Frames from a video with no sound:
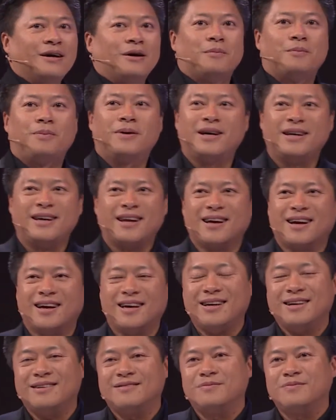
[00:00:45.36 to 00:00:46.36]

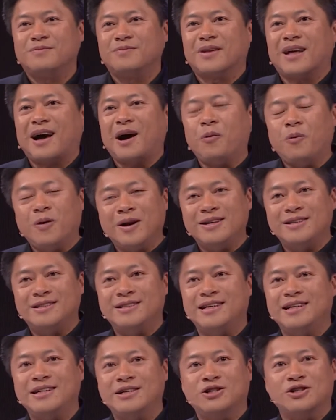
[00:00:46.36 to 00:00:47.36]
But I want to
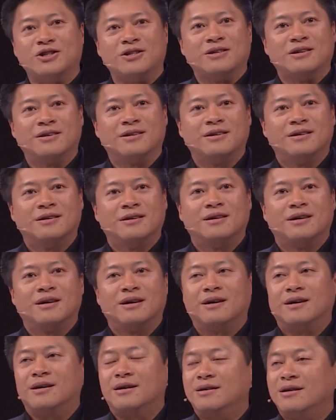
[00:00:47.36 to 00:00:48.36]
teach
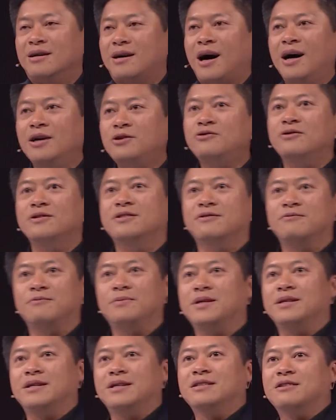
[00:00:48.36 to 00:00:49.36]
hundreds of
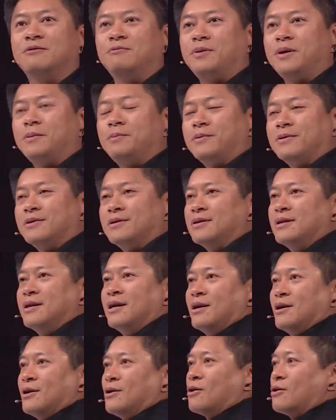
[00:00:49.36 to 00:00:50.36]
millions of people
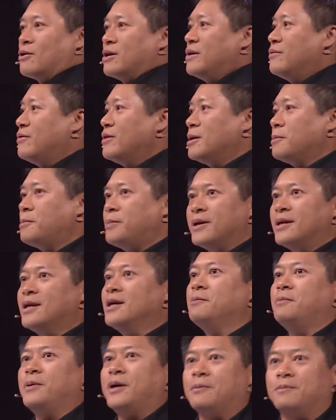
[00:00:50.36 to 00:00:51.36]
or even 1
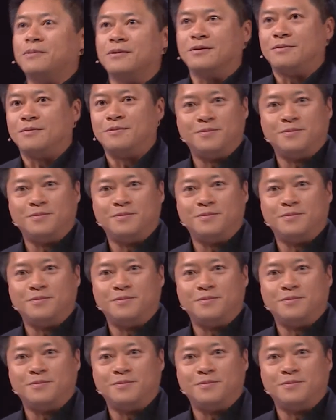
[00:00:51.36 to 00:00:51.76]
billion people.